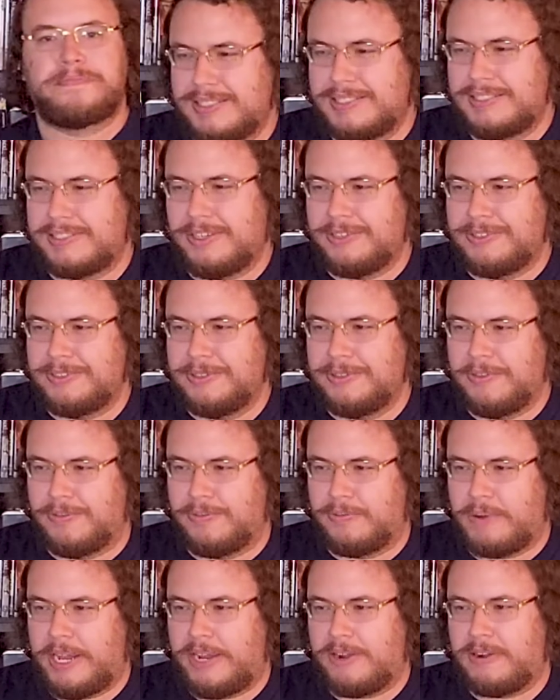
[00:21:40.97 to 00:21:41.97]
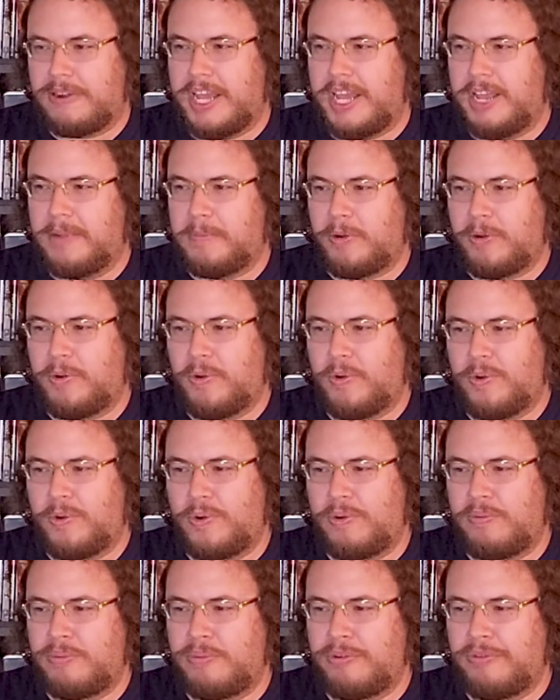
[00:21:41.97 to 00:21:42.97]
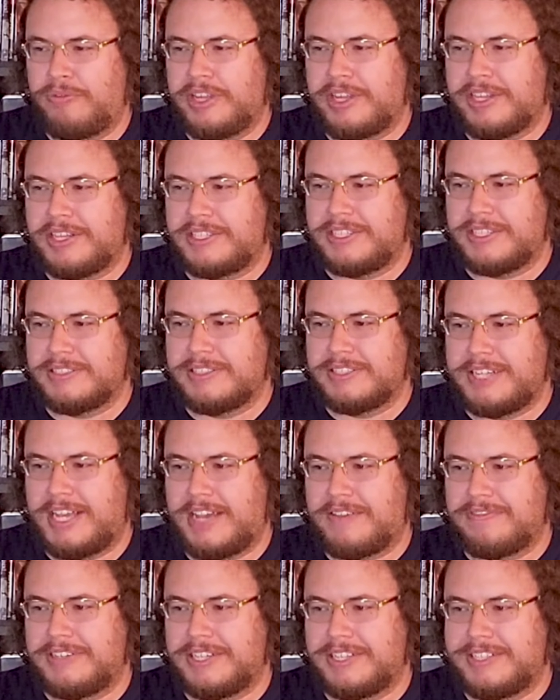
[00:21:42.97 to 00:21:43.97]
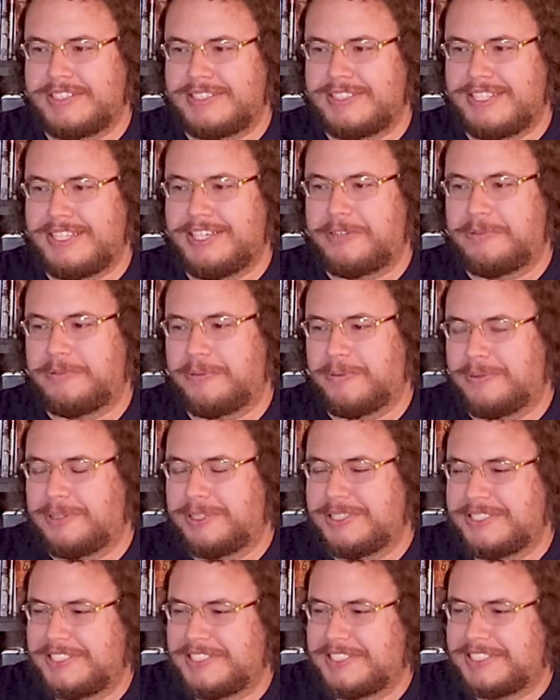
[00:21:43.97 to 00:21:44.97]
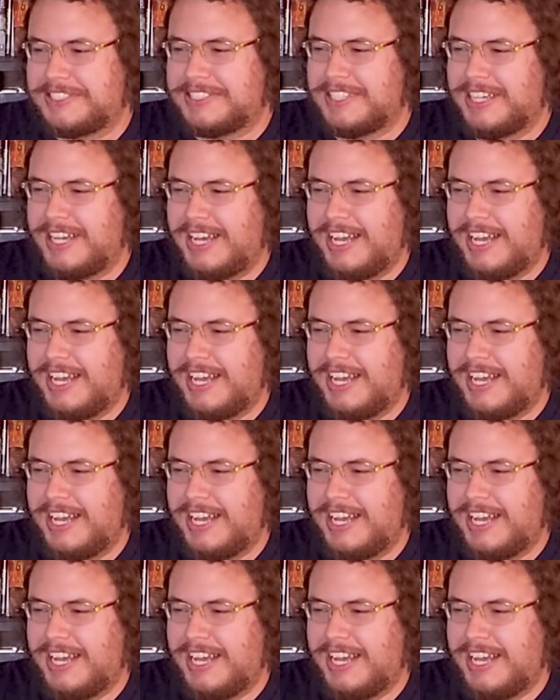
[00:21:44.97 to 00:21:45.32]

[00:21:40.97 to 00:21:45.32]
It's also the rare Hammer horror movie that doesn't have any sequels.